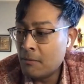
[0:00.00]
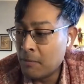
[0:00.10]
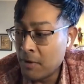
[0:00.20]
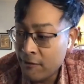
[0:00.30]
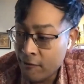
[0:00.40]

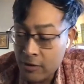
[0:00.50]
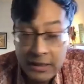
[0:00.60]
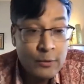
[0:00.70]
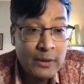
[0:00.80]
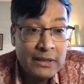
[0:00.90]
But before
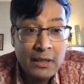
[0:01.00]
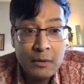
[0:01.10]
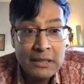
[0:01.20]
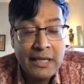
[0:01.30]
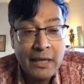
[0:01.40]
the Twin
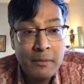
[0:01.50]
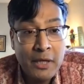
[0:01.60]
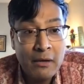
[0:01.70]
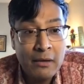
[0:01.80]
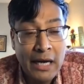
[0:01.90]
Towers
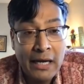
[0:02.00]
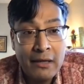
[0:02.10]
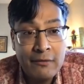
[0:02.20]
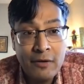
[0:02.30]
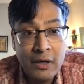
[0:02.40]
came down, I
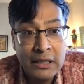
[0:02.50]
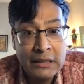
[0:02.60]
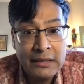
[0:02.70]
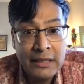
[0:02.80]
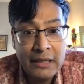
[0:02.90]
had
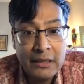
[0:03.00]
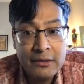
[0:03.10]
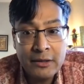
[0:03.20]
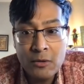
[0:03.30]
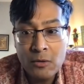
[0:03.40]

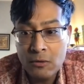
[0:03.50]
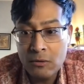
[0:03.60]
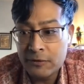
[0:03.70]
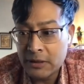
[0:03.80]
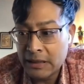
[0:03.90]
volunteered to
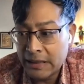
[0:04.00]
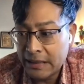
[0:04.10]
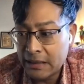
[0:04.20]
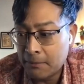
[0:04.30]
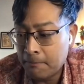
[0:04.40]
go over and
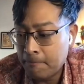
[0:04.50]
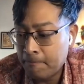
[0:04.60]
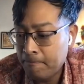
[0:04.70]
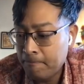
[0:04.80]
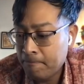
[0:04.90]
lead up
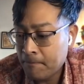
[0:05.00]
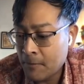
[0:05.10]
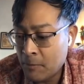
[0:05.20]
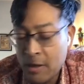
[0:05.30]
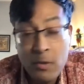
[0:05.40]

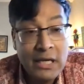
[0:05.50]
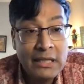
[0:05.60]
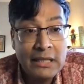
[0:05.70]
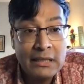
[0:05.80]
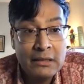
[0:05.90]
be one
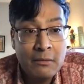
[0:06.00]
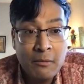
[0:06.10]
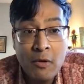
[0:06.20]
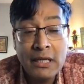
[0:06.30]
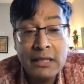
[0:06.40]
of
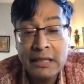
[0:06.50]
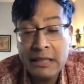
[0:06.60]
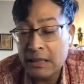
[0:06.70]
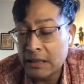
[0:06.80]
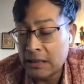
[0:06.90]

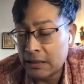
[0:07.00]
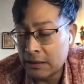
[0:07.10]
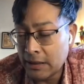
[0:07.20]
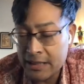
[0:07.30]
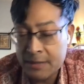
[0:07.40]
the
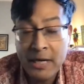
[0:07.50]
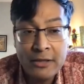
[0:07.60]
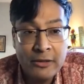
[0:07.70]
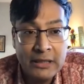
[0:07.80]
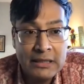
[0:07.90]

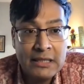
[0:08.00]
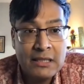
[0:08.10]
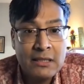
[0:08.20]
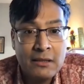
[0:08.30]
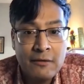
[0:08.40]

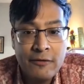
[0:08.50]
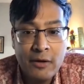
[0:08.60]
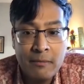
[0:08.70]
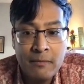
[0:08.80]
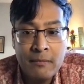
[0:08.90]
expatriates
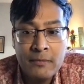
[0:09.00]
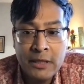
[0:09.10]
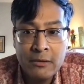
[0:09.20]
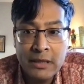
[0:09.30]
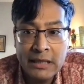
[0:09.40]
from
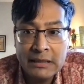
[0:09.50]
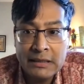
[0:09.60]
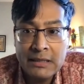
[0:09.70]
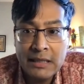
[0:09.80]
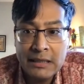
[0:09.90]
the
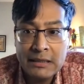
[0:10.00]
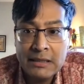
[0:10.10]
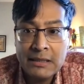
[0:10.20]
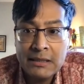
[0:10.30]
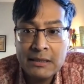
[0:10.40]
United
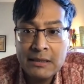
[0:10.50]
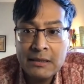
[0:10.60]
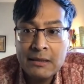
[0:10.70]
States.